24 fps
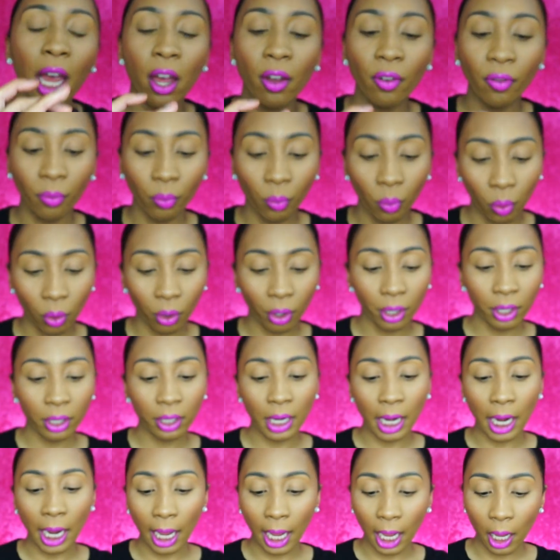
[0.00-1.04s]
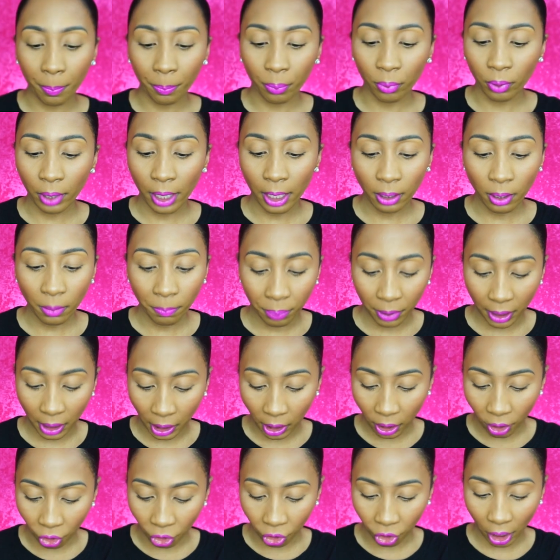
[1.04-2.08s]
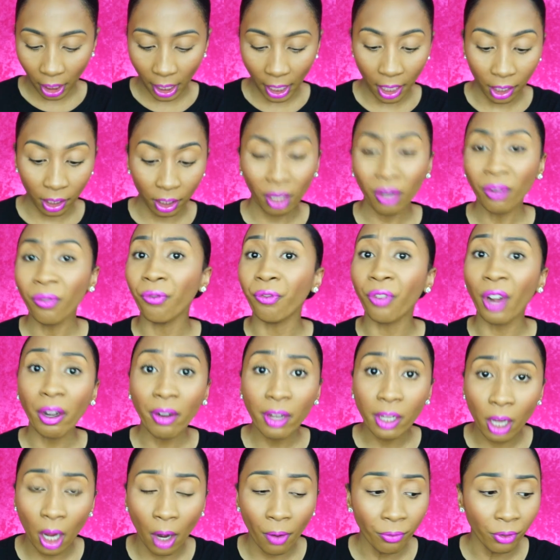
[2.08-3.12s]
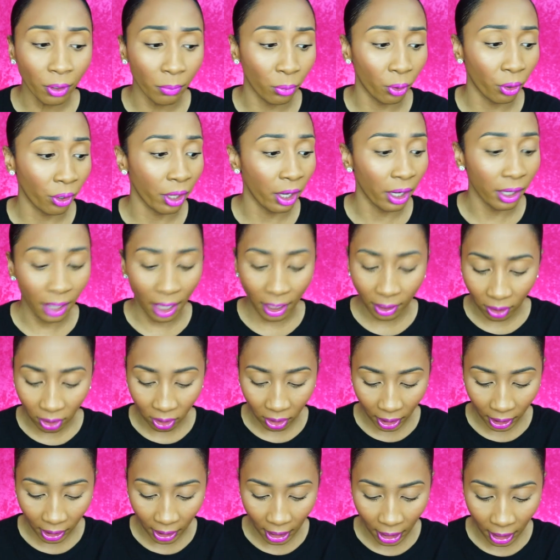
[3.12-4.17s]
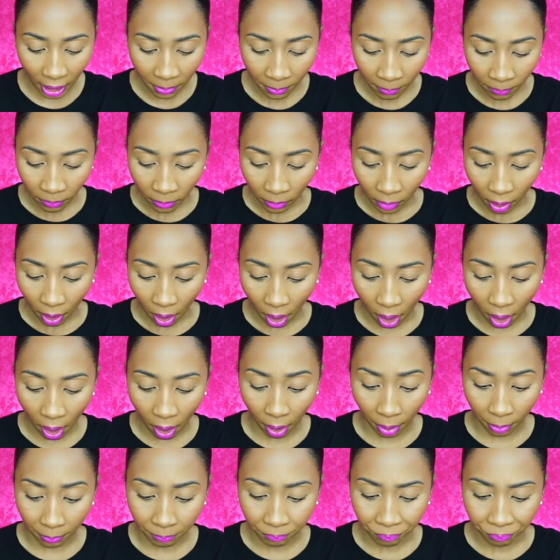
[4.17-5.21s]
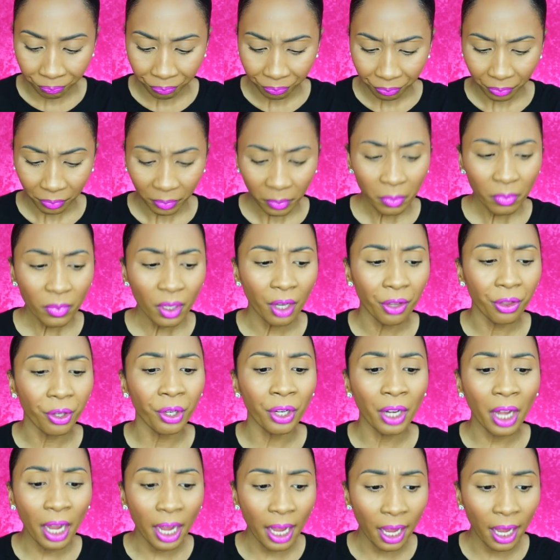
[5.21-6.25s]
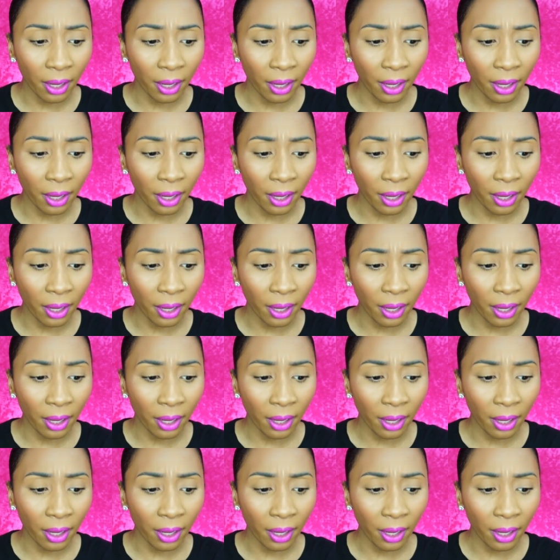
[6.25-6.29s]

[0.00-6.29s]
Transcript: have worn the apple and the peach, and they're very comfortable. They're not sticky. They're not